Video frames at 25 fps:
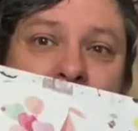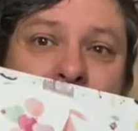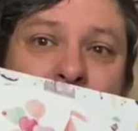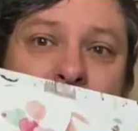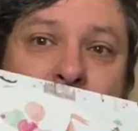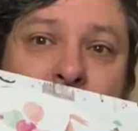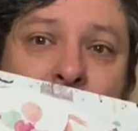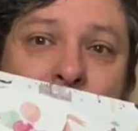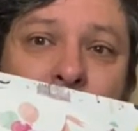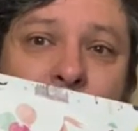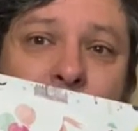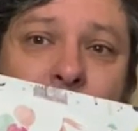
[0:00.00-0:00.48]

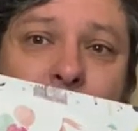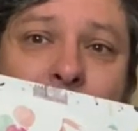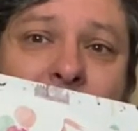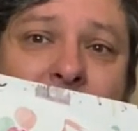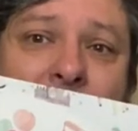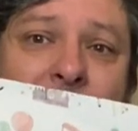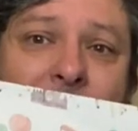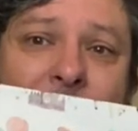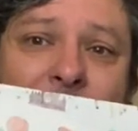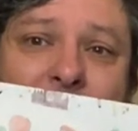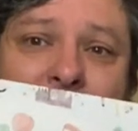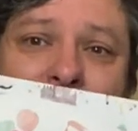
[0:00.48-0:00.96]
Beautiful
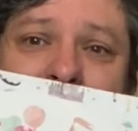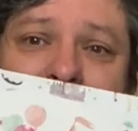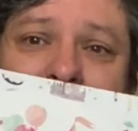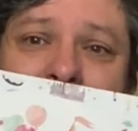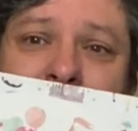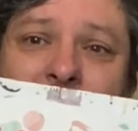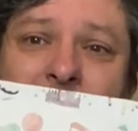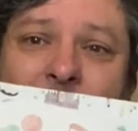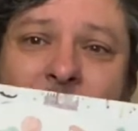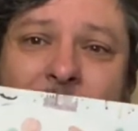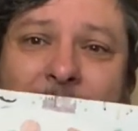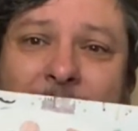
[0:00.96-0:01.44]
box.
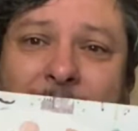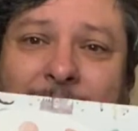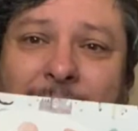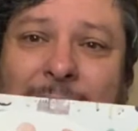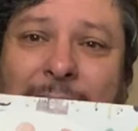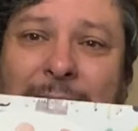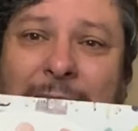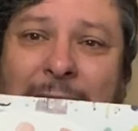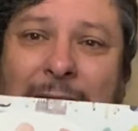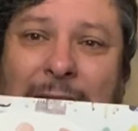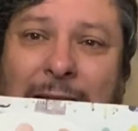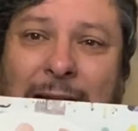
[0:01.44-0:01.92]
It's got
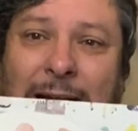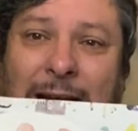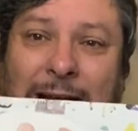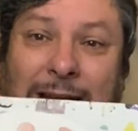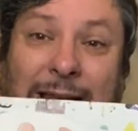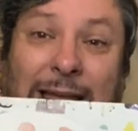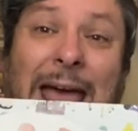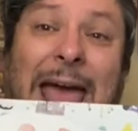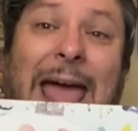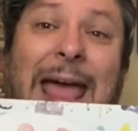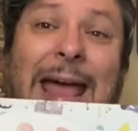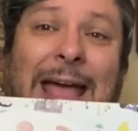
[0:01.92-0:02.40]

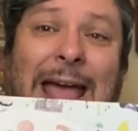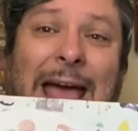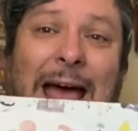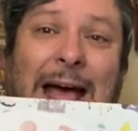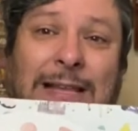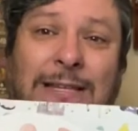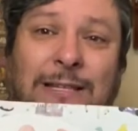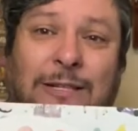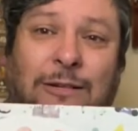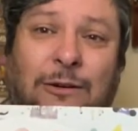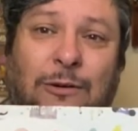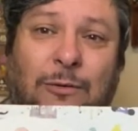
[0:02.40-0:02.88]
the a
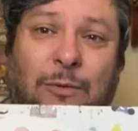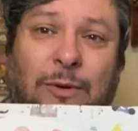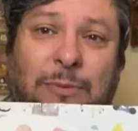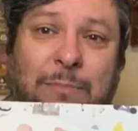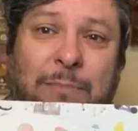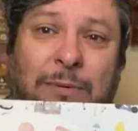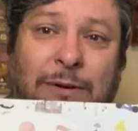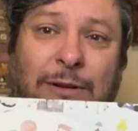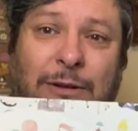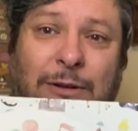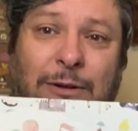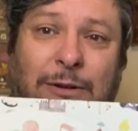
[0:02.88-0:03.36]
castle with
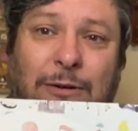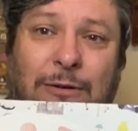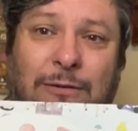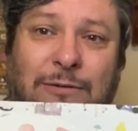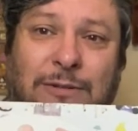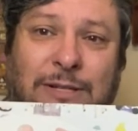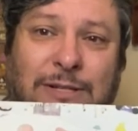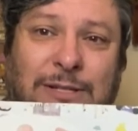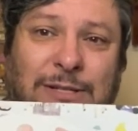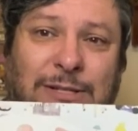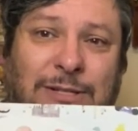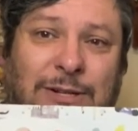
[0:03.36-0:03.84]

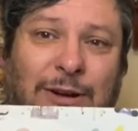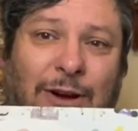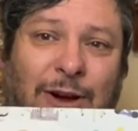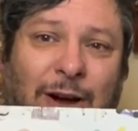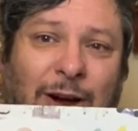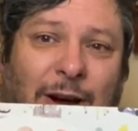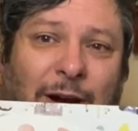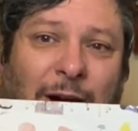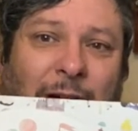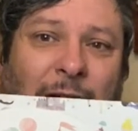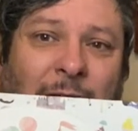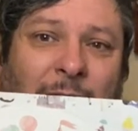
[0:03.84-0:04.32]
balloons, a
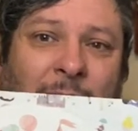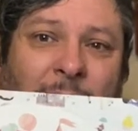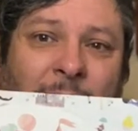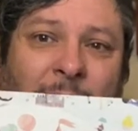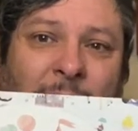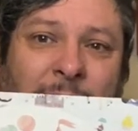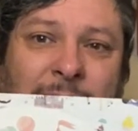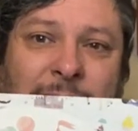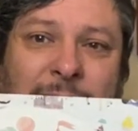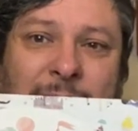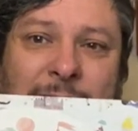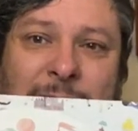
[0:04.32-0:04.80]
star,
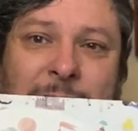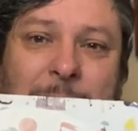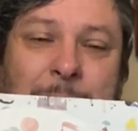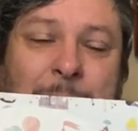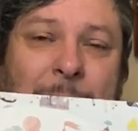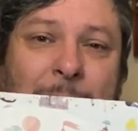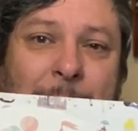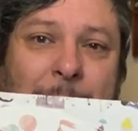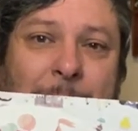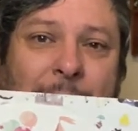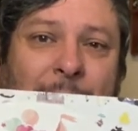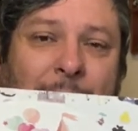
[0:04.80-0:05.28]
says
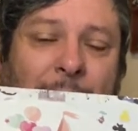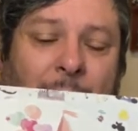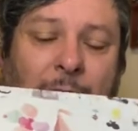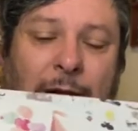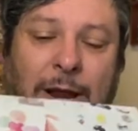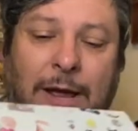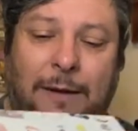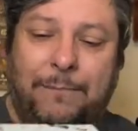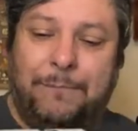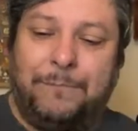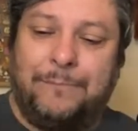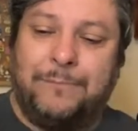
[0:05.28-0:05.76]
Bibbidi on
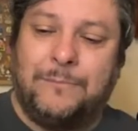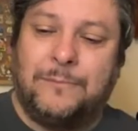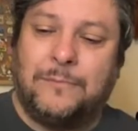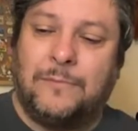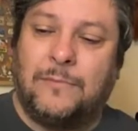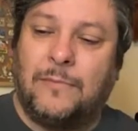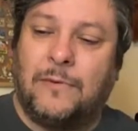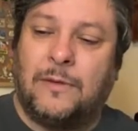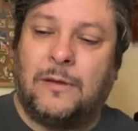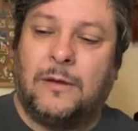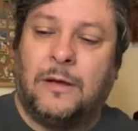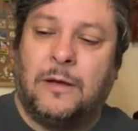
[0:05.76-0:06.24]
it.
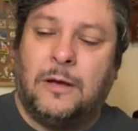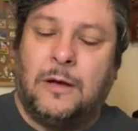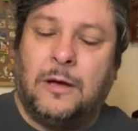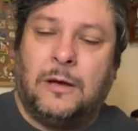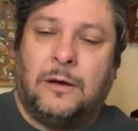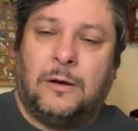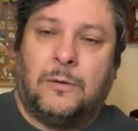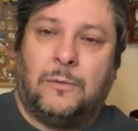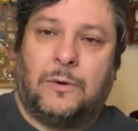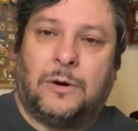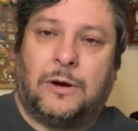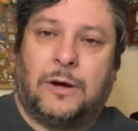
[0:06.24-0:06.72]

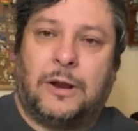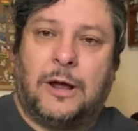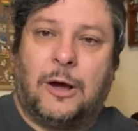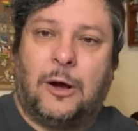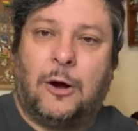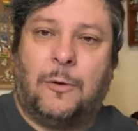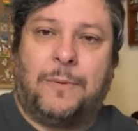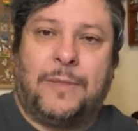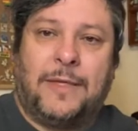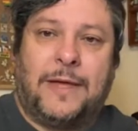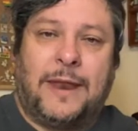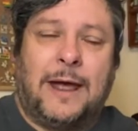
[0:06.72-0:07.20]
We're going to
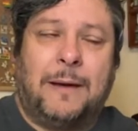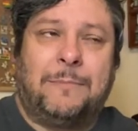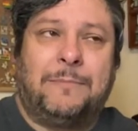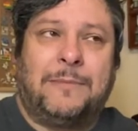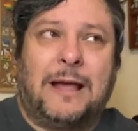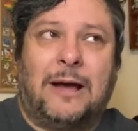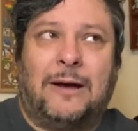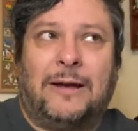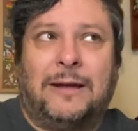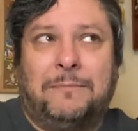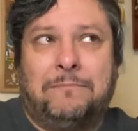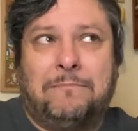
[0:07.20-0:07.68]
open that up.
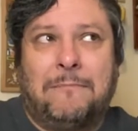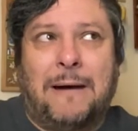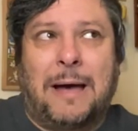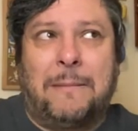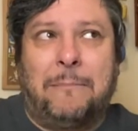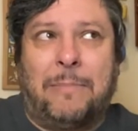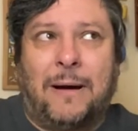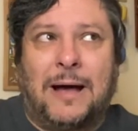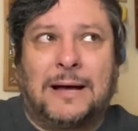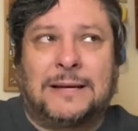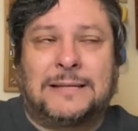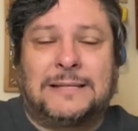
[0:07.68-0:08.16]
Now, my
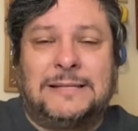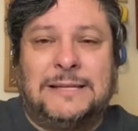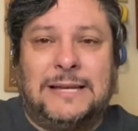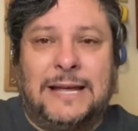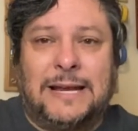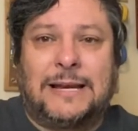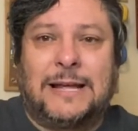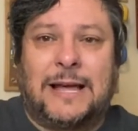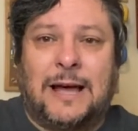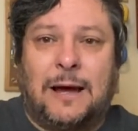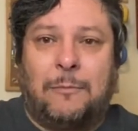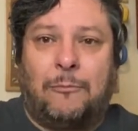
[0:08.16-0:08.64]
box
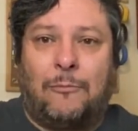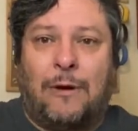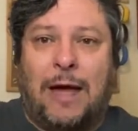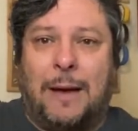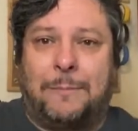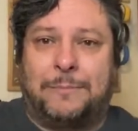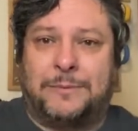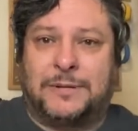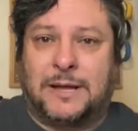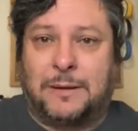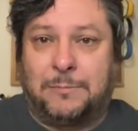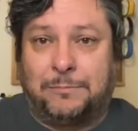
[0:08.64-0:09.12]
did come
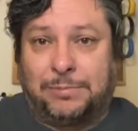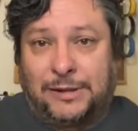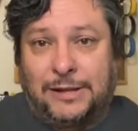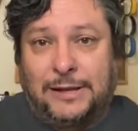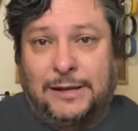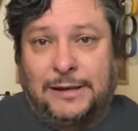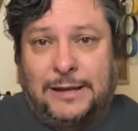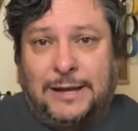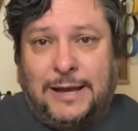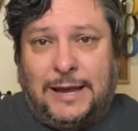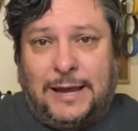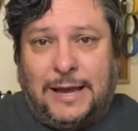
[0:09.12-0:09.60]
wrapped
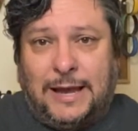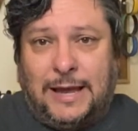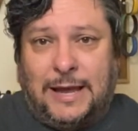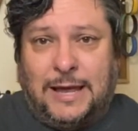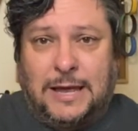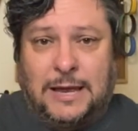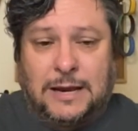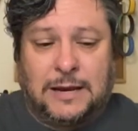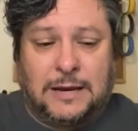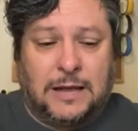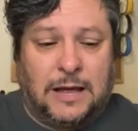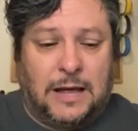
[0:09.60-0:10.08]
completely
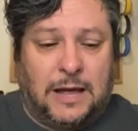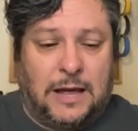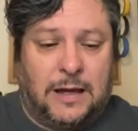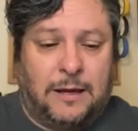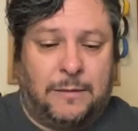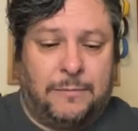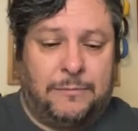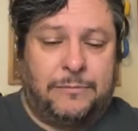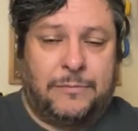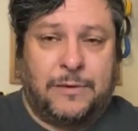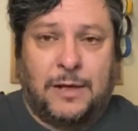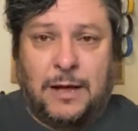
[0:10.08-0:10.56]
in
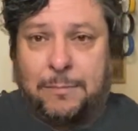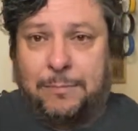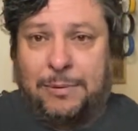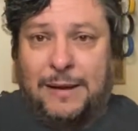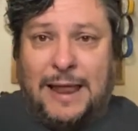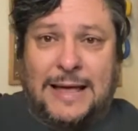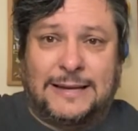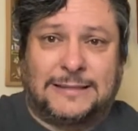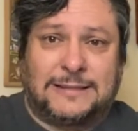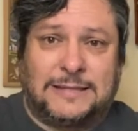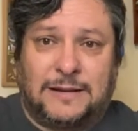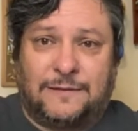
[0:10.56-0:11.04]
a
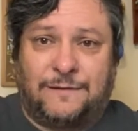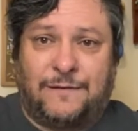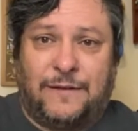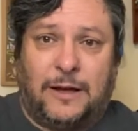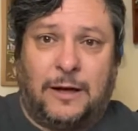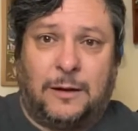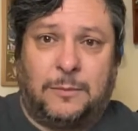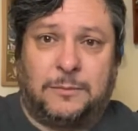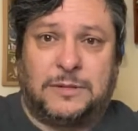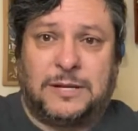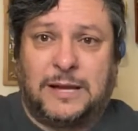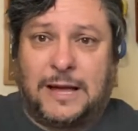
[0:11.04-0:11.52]
plastic
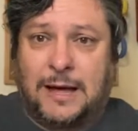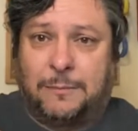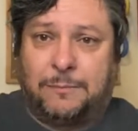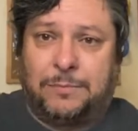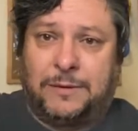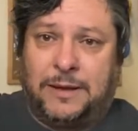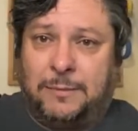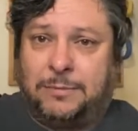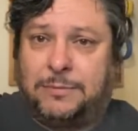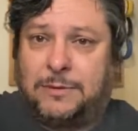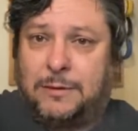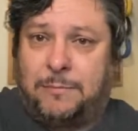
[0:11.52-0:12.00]
film to help
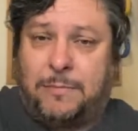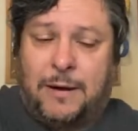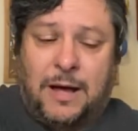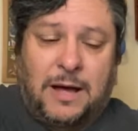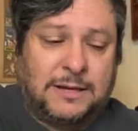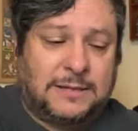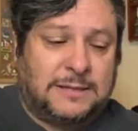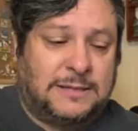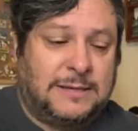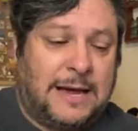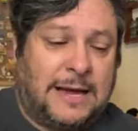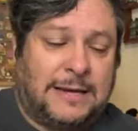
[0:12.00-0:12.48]
keep the
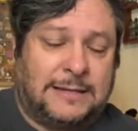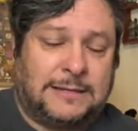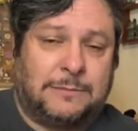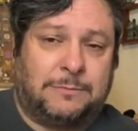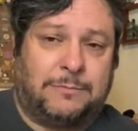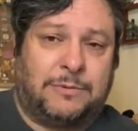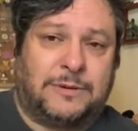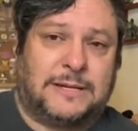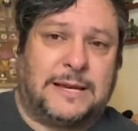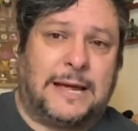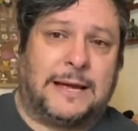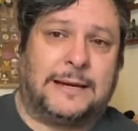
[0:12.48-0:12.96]
box nice and
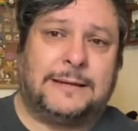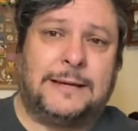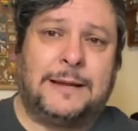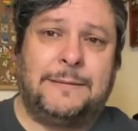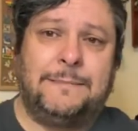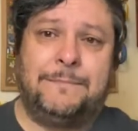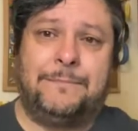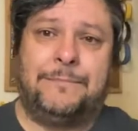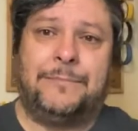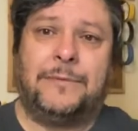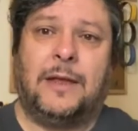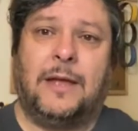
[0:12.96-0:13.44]
protected.
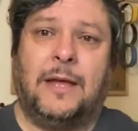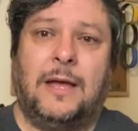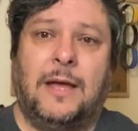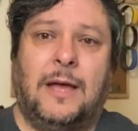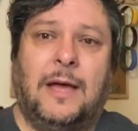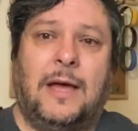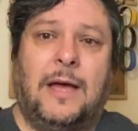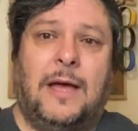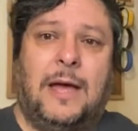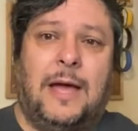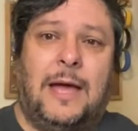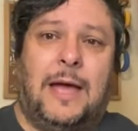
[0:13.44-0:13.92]

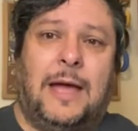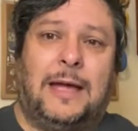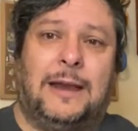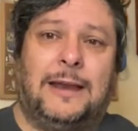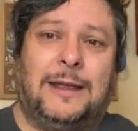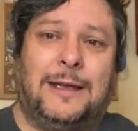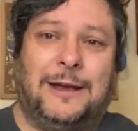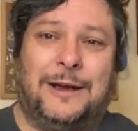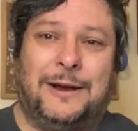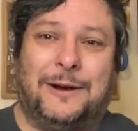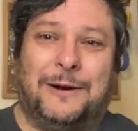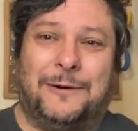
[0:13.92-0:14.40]
And
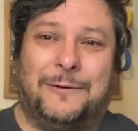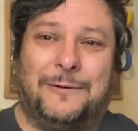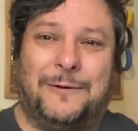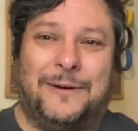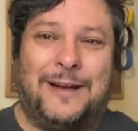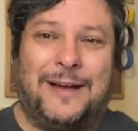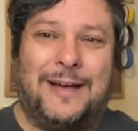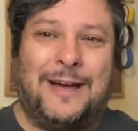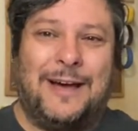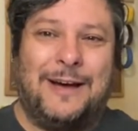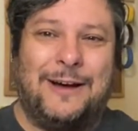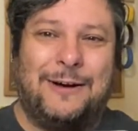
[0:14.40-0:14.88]
here we
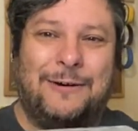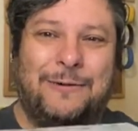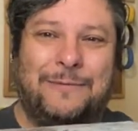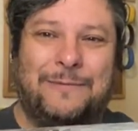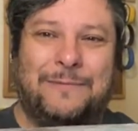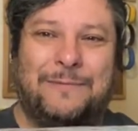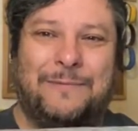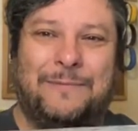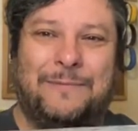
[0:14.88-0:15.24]
go.